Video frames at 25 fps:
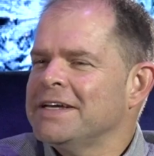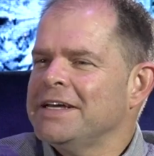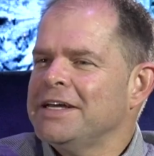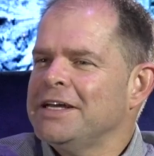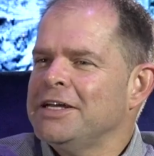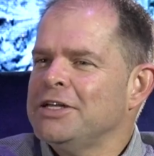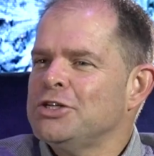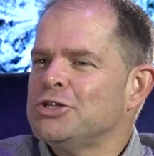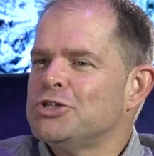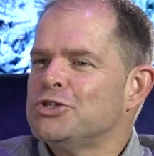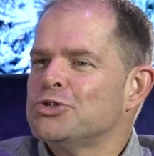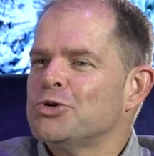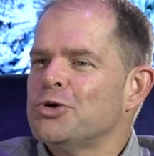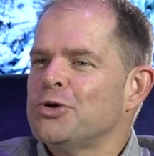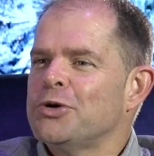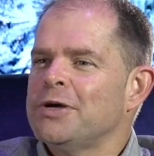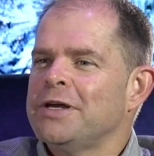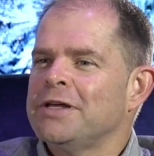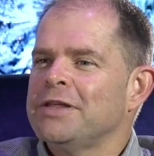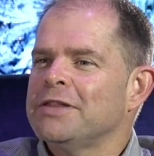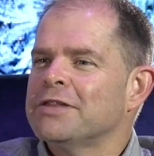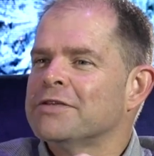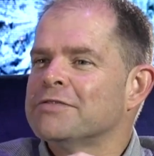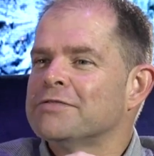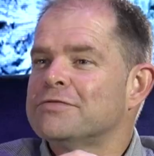
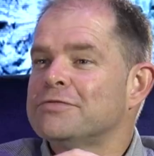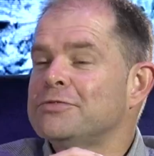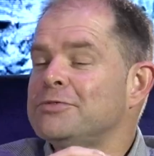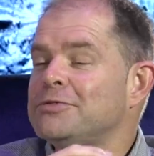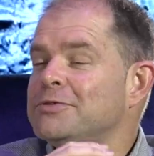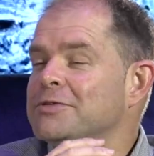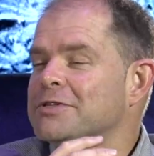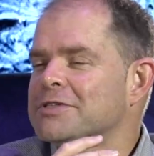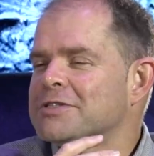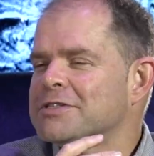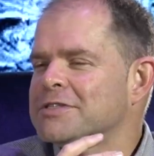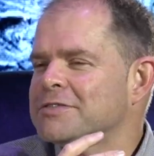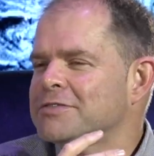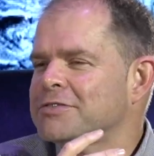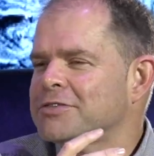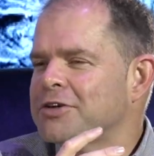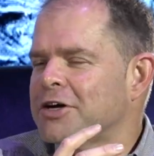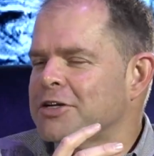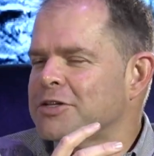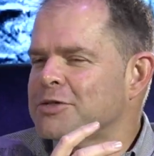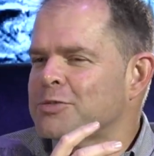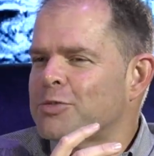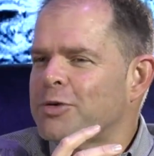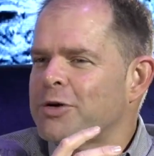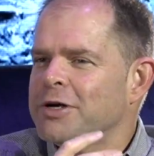enjoying the fullness of
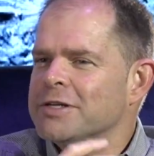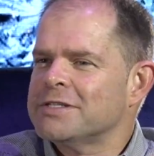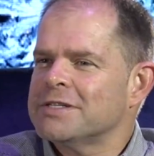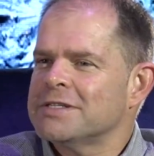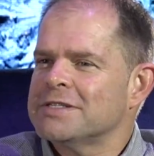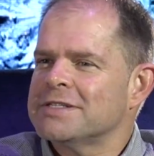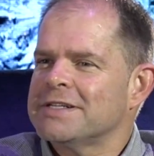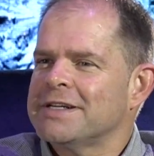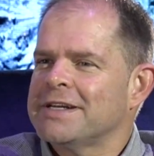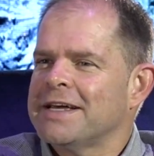God's presence.